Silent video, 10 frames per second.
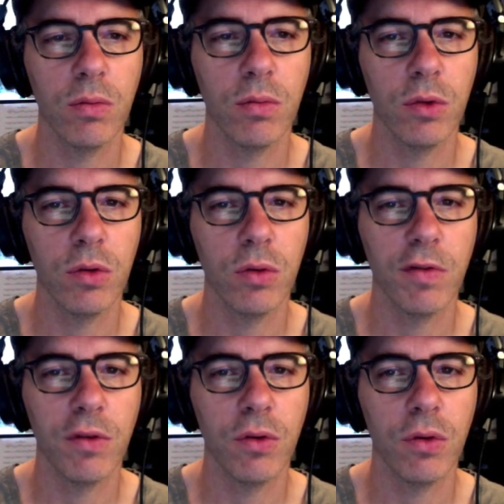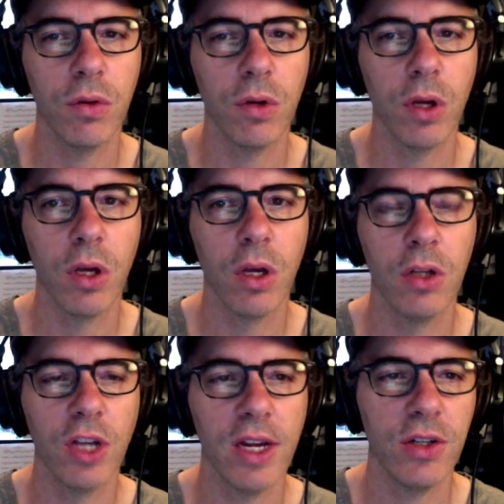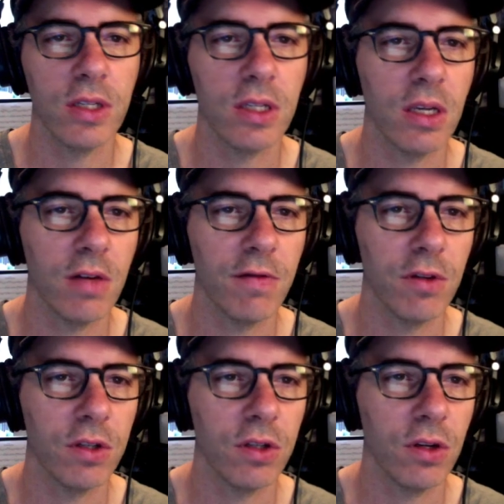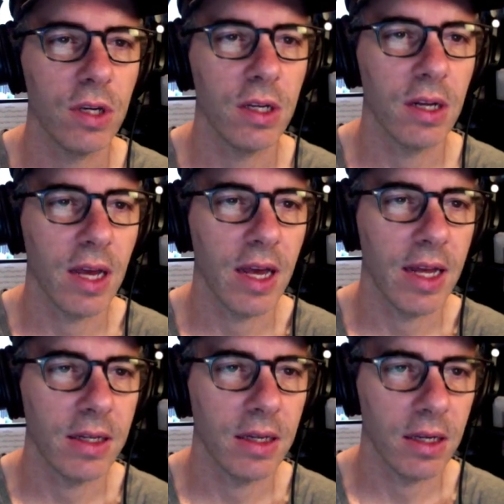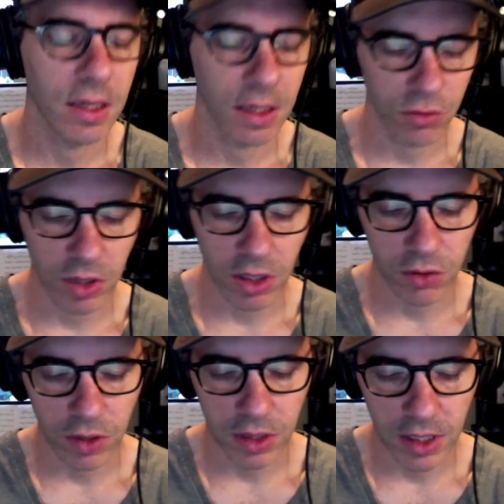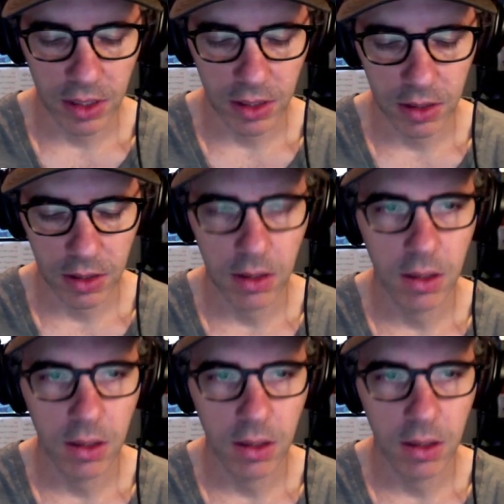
do a few changes here. First, you can add an introductory text.